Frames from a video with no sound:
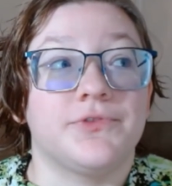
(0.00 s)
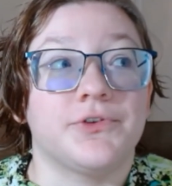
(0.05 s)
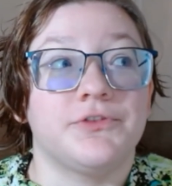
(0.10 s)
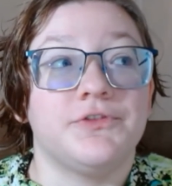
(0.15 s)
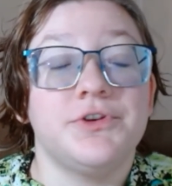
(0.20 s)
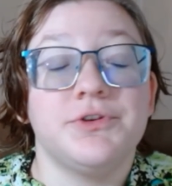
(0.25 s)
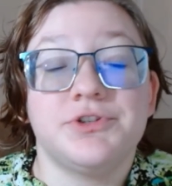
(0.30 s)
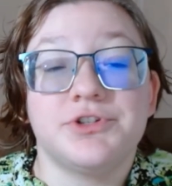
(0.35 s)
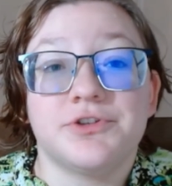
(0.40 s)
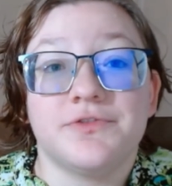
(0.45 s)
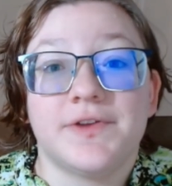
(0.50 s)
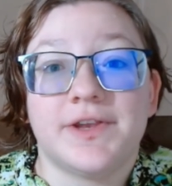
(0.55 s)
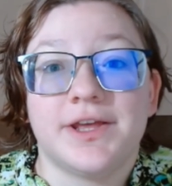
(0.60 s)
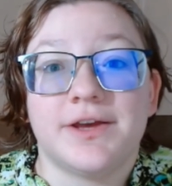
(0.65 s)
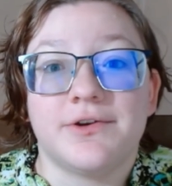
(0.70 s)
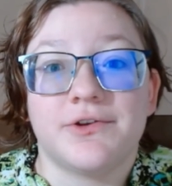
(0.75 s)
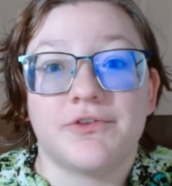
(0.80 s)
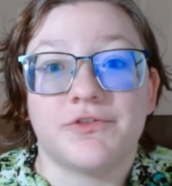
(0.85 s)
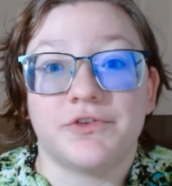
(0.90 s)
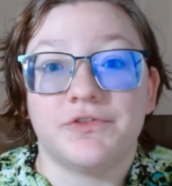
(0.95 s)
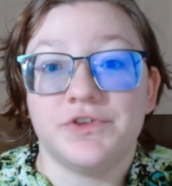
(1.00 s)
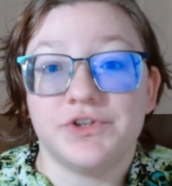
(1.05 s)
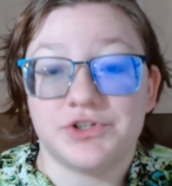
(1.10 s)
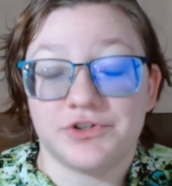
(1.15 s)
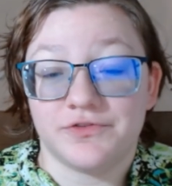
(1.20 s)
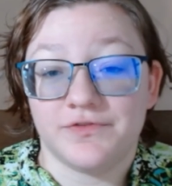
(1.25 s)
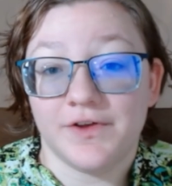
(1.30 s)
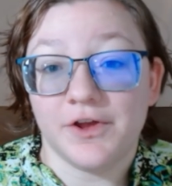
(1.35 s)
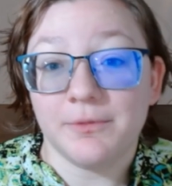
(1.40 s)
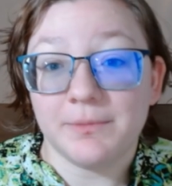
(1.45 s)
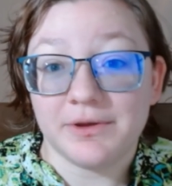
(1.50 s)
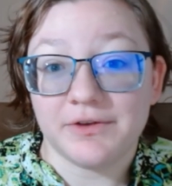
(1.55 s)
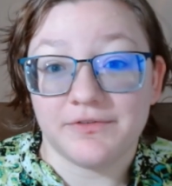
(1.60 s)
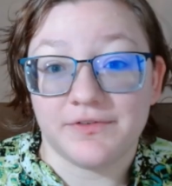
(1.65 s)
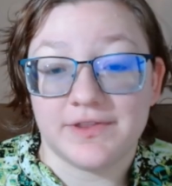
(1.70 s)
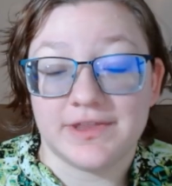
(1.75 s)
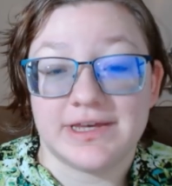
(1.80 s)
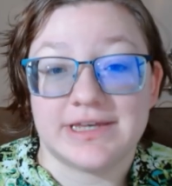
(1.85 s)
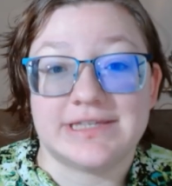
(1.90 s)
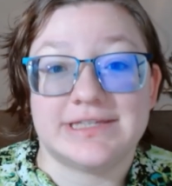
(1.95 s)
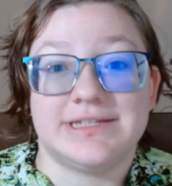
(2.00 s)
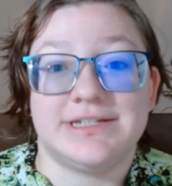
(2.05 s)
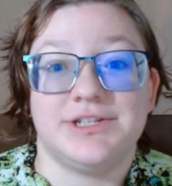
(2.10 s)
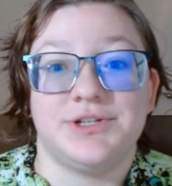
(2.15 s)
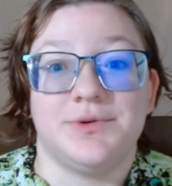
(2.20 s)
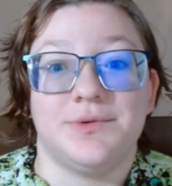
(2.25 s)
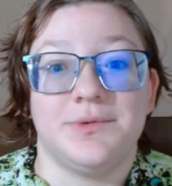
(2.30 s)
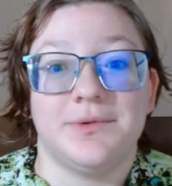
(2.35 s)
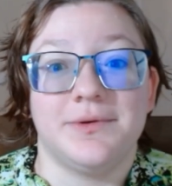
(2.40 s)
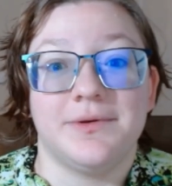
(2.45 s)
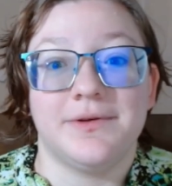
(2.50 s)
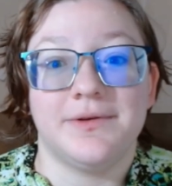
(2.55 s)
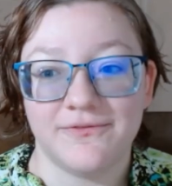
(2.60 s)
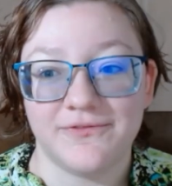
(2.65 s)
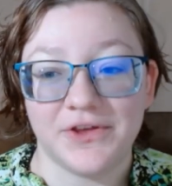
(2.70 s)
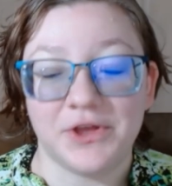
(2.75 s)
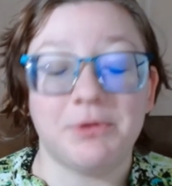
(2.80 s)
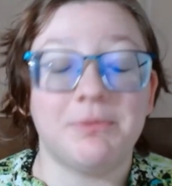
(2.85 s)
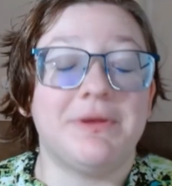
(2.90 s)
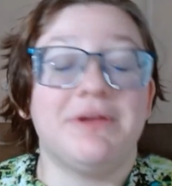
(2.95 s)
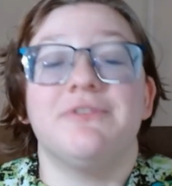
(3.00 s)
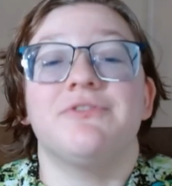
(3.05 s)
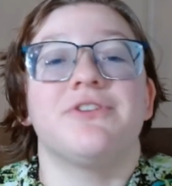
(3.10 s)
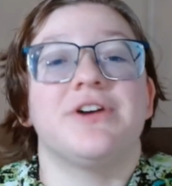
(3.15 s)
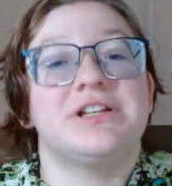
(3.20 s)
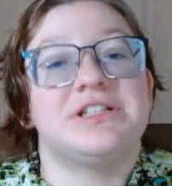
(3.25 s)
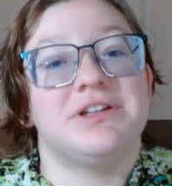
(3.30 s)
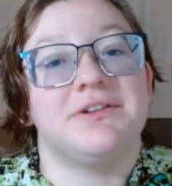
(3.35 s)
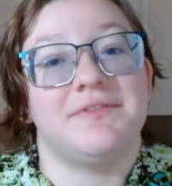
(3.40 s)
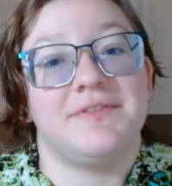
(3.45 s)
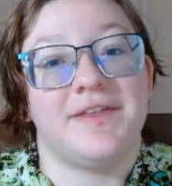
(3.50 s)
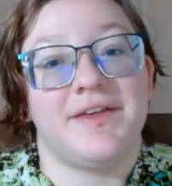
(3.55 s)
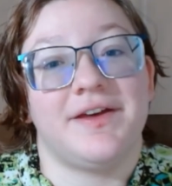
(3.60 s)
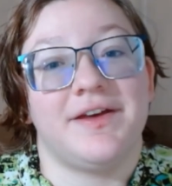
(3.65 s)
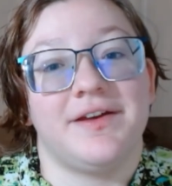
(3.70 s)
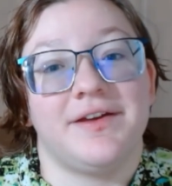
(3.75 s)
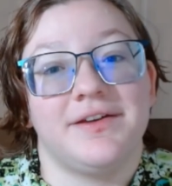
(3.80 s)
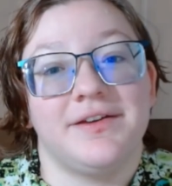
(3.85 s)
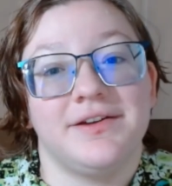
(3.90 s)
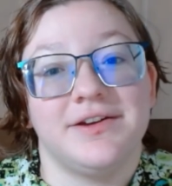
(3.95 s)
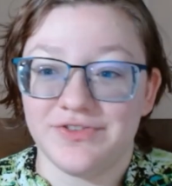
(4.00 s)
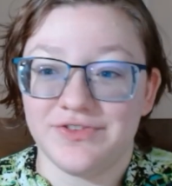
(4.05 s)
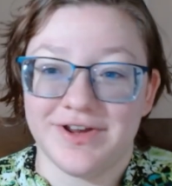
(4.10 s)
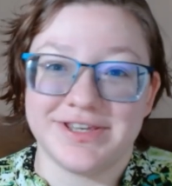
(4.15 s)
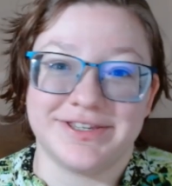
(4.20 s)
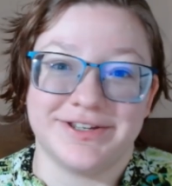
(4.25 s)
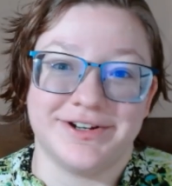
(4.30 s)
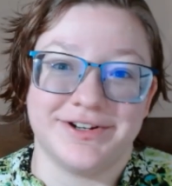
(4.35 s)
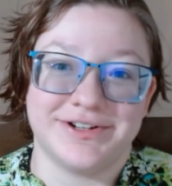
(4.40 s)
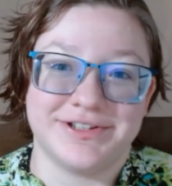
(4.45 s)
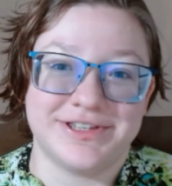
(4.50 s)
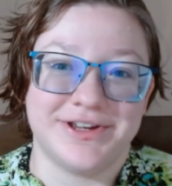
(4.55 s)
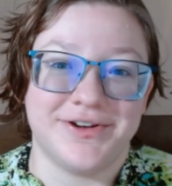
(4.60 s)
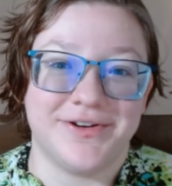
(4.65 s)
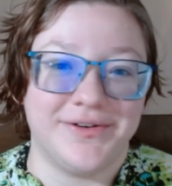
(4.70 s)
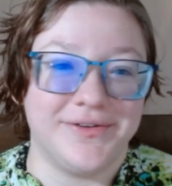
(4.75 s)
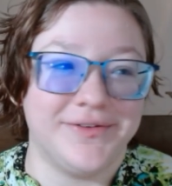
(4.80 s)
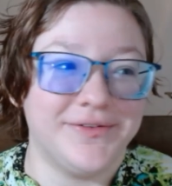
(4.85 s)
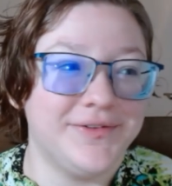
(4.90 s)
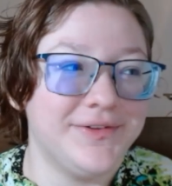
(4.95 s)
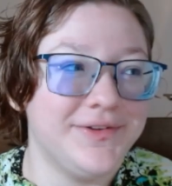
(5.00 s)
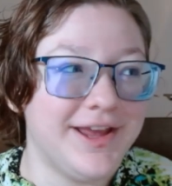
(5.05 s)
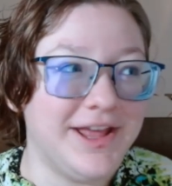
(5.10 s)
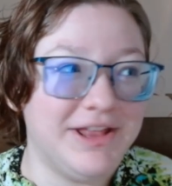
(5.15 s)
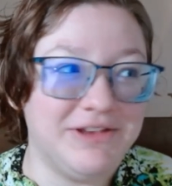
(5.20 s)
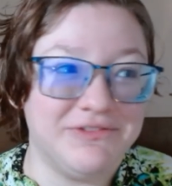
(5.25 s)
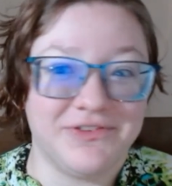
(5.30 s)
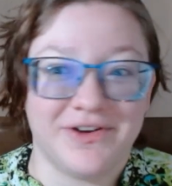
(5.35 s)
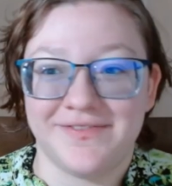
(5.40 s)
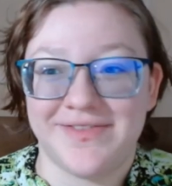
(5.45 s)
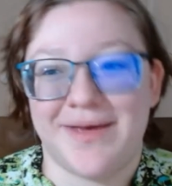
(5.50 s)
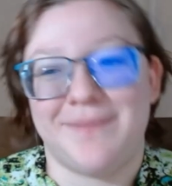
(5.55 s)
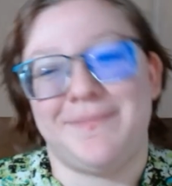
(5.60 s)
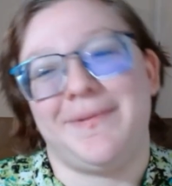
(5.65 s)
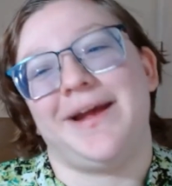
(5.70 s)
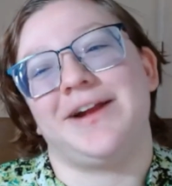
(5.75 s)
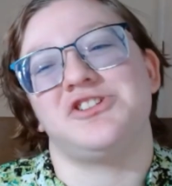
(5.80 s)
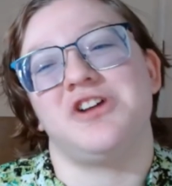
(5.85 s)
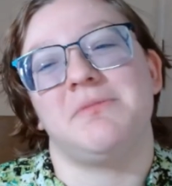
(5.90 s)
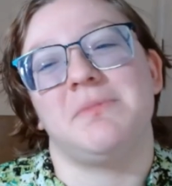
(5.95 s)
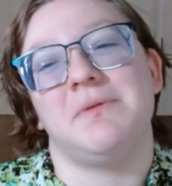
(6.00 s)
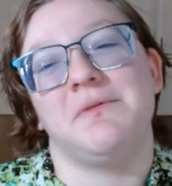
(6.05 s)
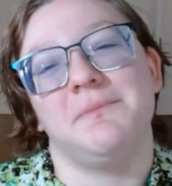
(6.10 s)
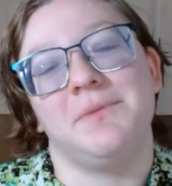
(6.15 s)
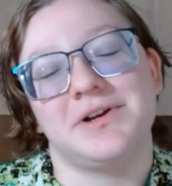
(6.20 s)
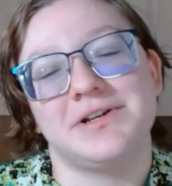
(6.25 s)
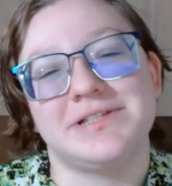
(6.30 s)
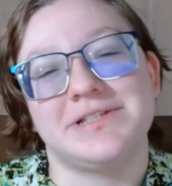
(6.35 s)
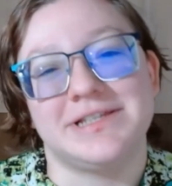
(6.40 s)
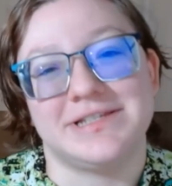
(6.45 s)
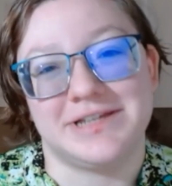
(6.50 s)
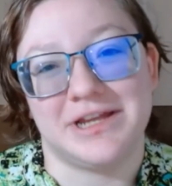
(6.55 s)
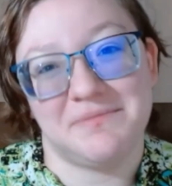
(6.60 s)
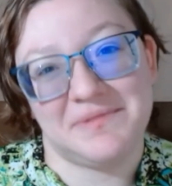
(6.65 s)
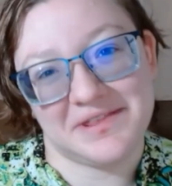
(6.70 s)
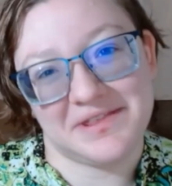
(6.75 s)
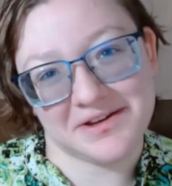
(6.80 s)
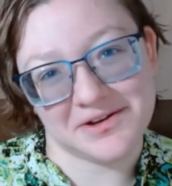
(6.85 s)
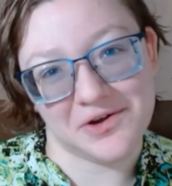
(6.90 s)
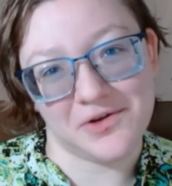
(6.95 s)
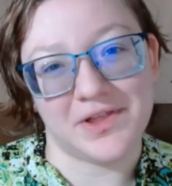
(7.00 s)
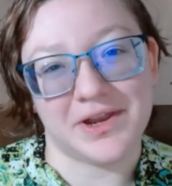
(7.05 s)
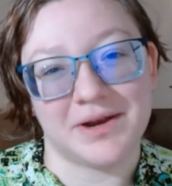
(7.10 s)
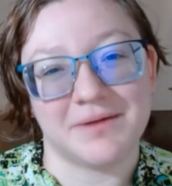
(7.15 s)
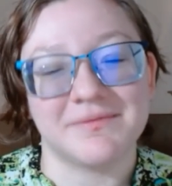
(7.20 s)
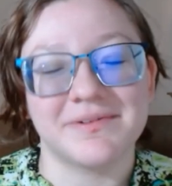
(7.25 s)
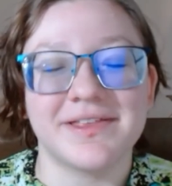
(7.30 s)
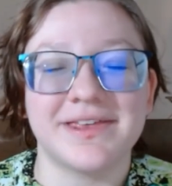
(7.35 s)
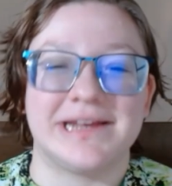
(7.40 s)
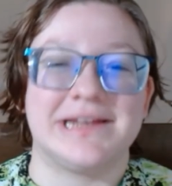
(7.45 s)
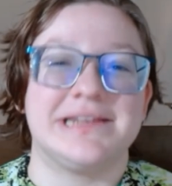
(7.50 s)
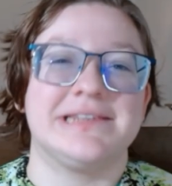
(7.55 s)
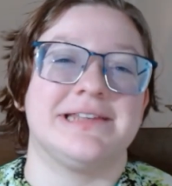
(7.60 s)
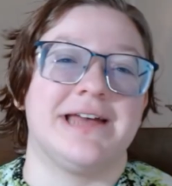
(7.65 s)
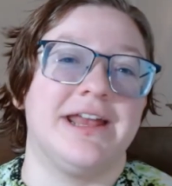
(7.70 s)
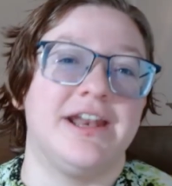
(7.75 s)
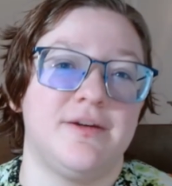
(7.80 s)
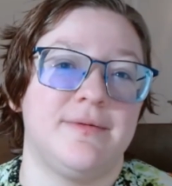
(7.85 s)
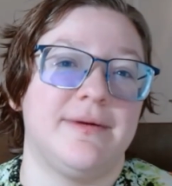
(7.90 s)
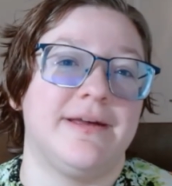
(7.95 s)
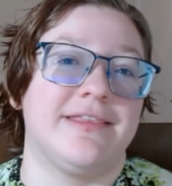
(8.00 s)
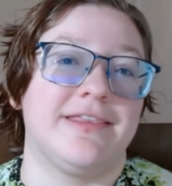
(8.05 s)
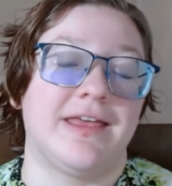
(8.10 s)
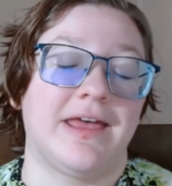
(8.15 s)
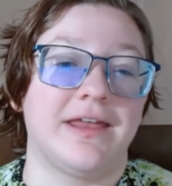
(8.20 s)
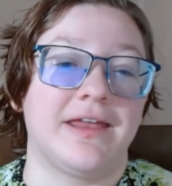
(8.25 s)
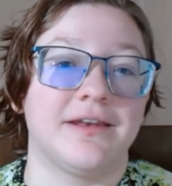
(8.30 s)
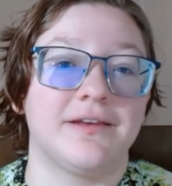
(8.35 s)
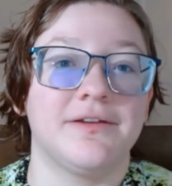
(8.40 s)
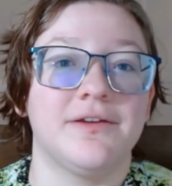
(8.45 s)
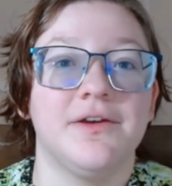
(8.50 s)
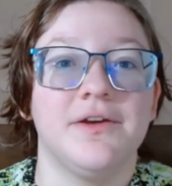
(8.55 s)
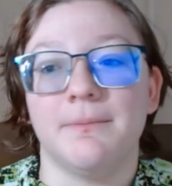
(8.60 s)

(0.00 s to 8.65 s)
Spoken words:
future videos, for future filming for this, to film in front of the dresser. So in front of that backdrop of books is going to be the goal. And I'm really excited about that.